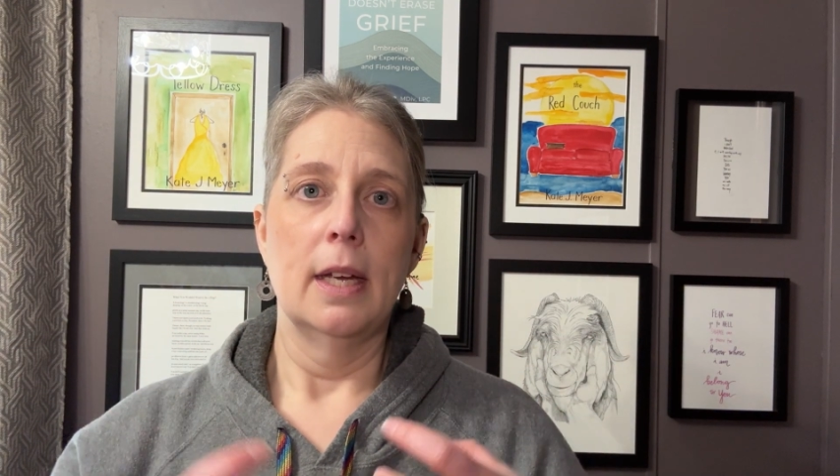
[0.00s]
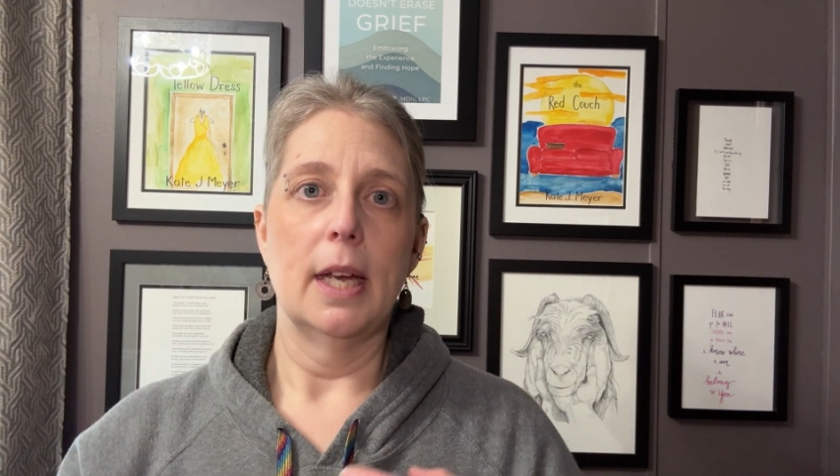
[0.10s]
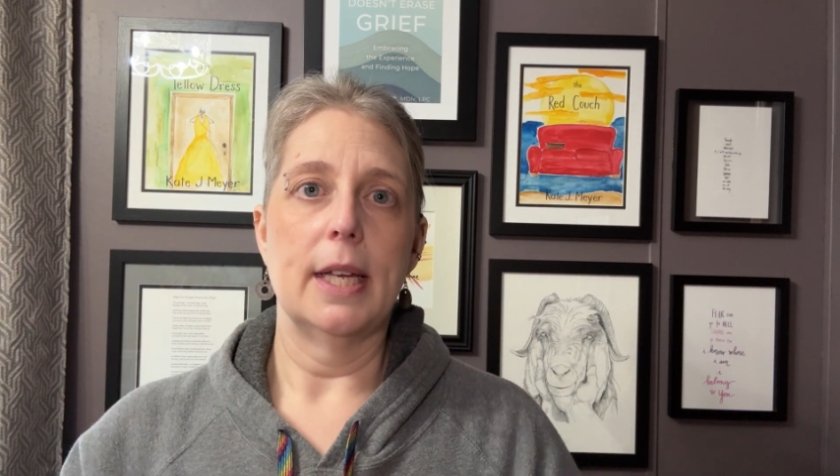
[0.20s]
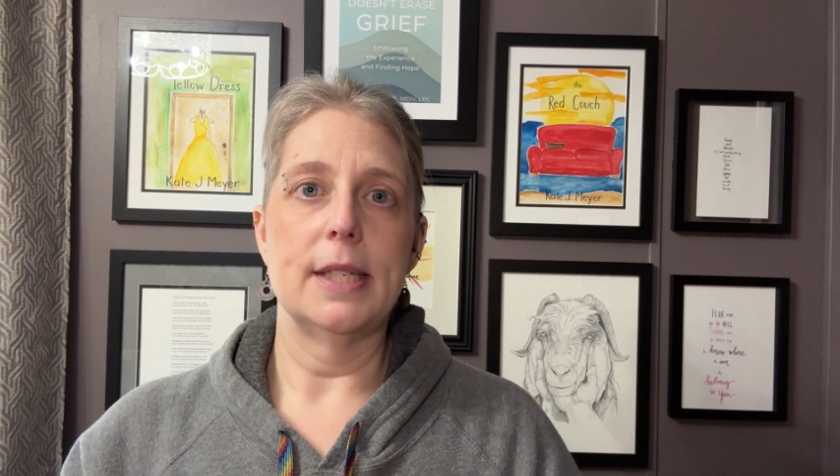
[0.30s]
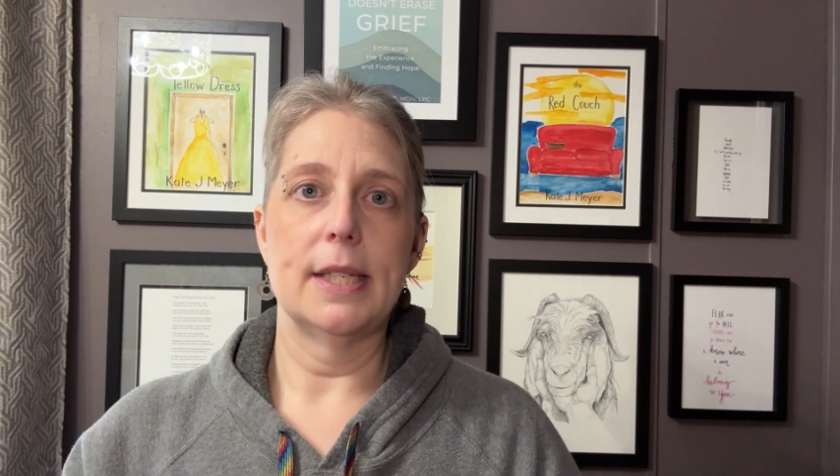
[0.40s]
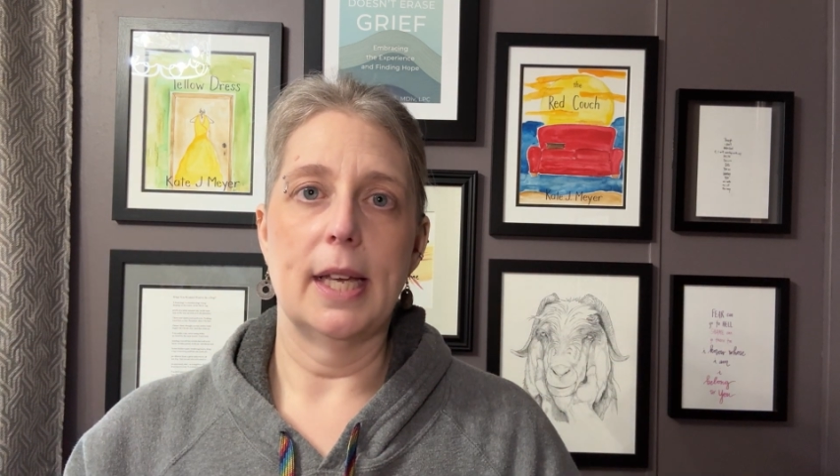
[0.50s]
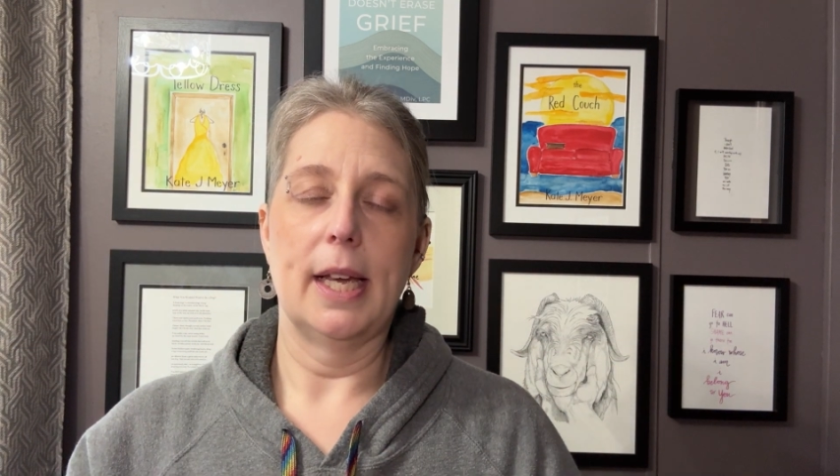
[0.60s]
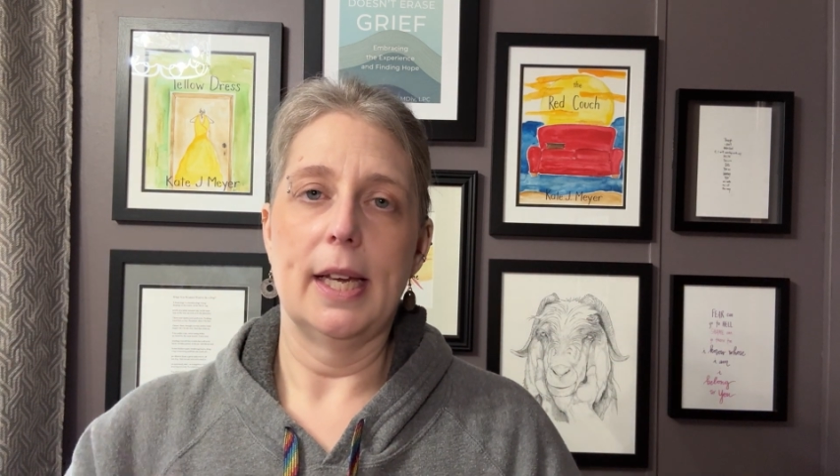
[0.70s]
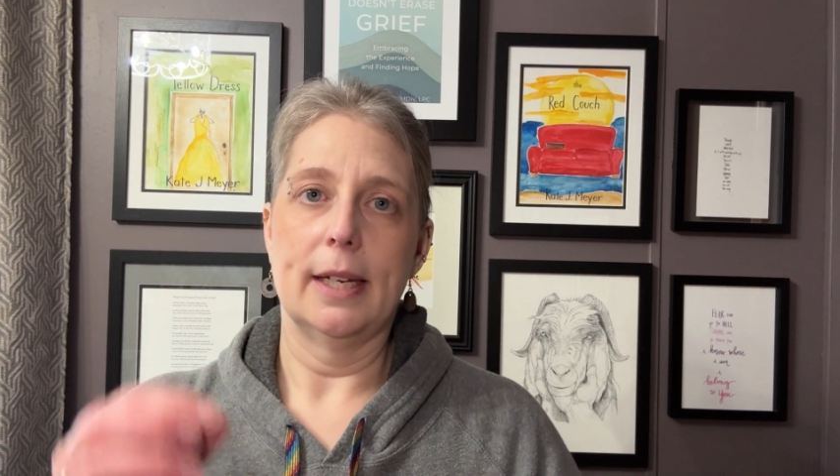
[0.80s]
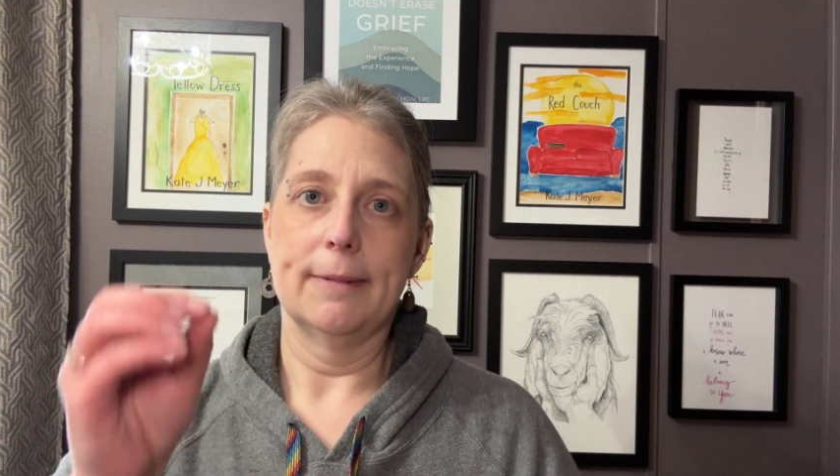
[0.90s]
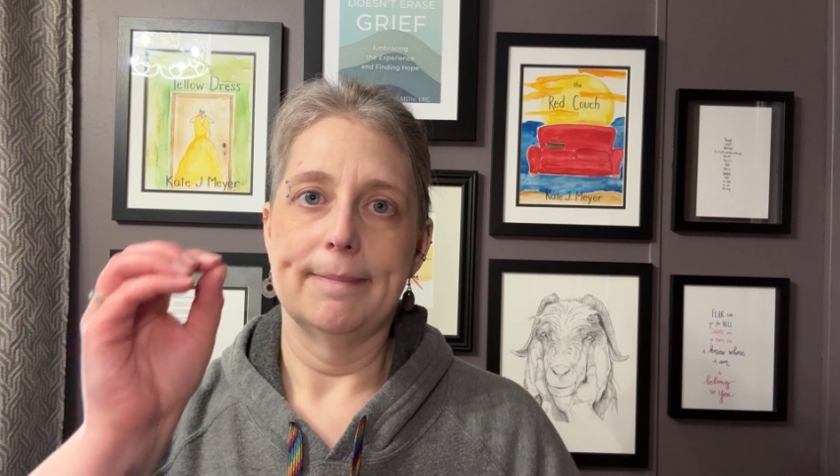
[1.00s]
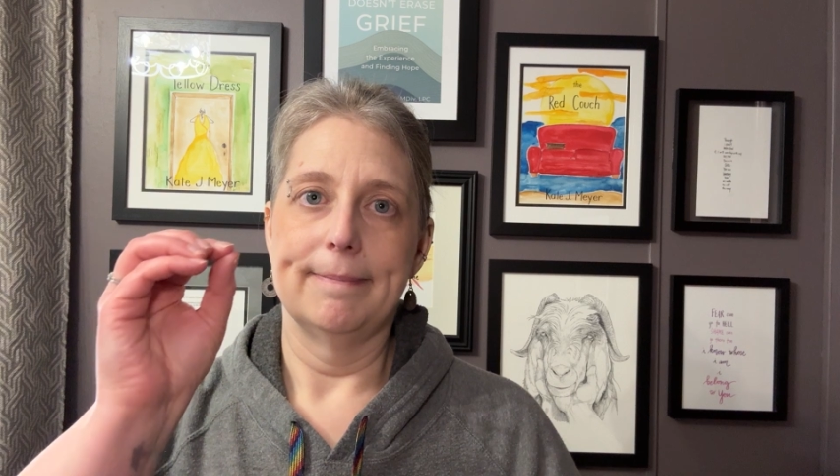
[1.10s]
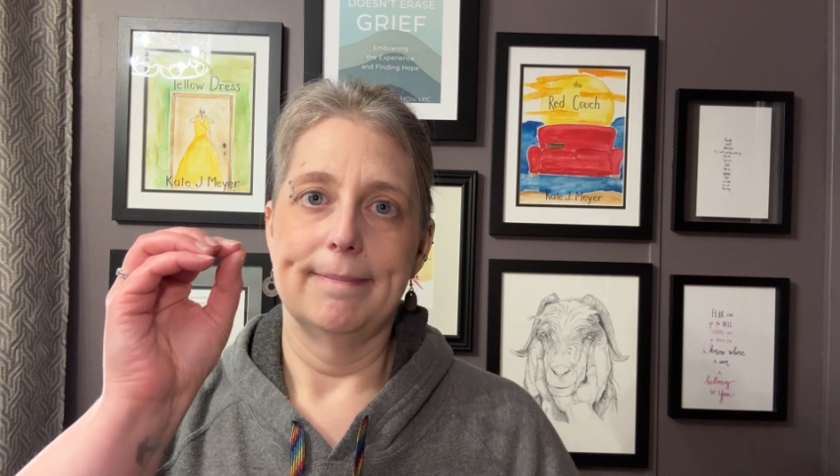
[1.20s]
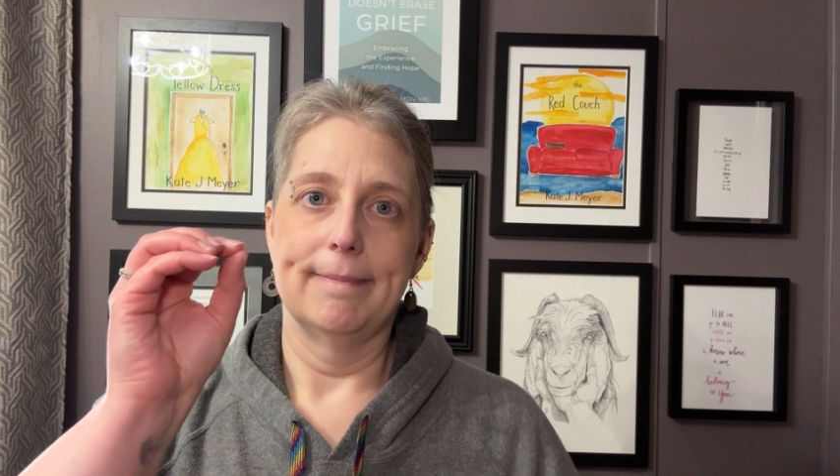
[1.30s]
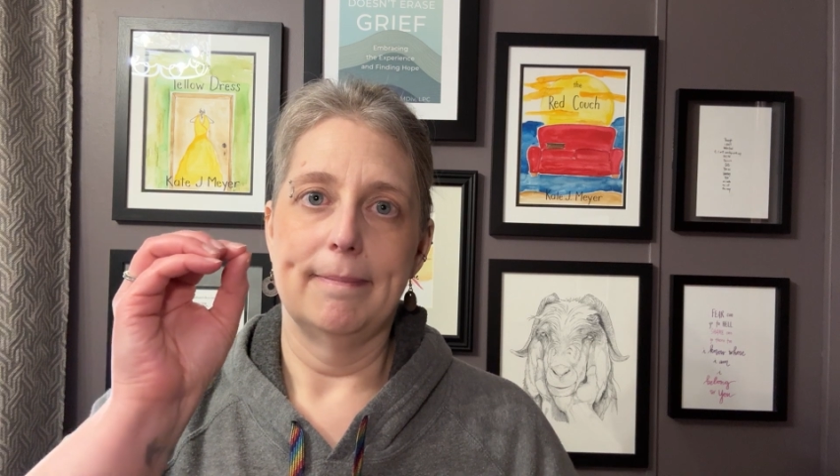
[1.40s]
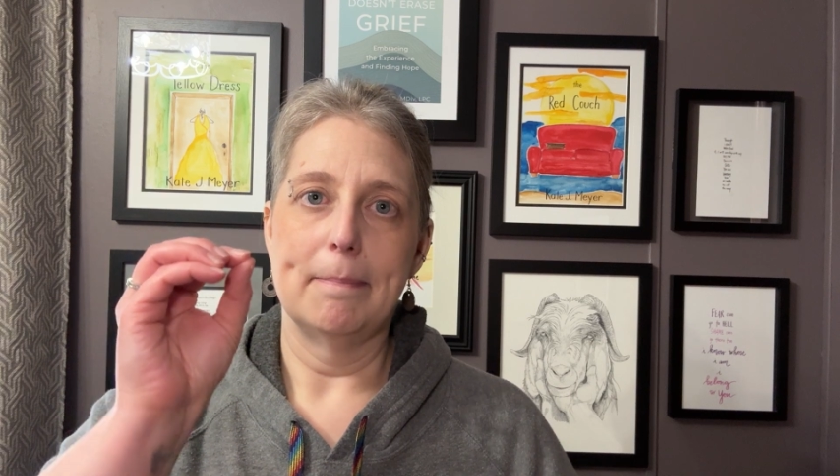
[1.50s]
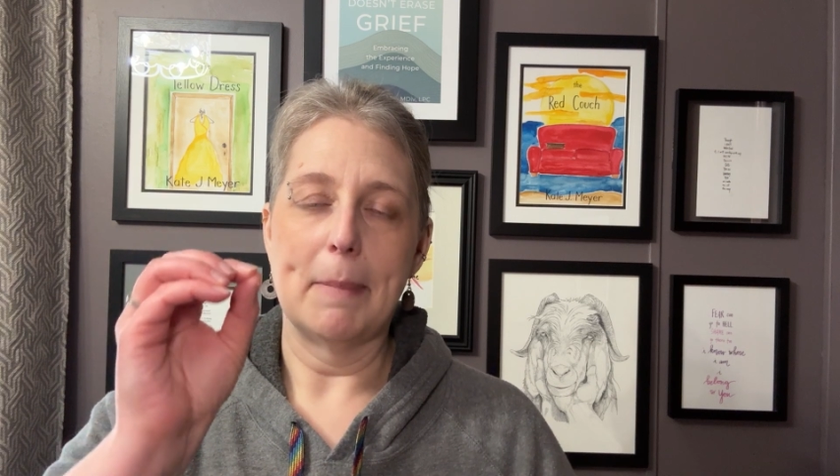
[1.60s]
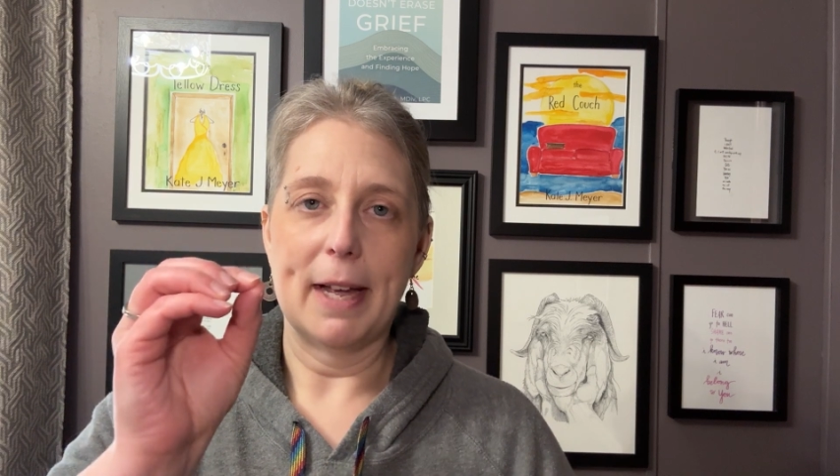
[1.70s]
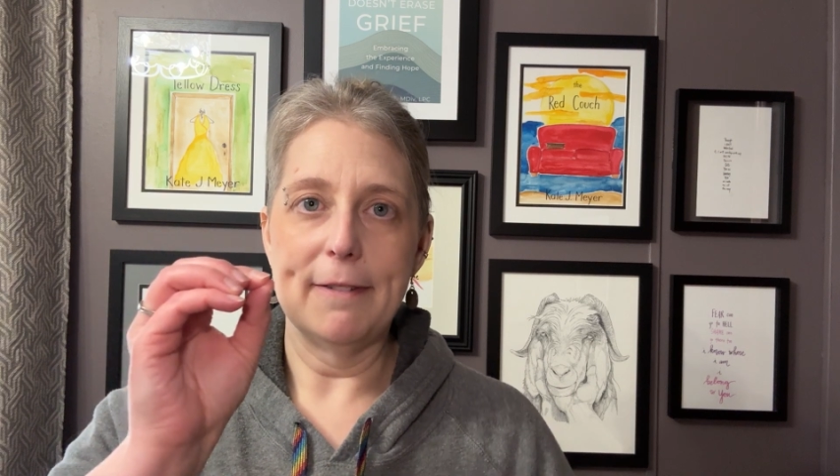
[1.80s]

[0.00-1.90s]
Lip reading: and saying, my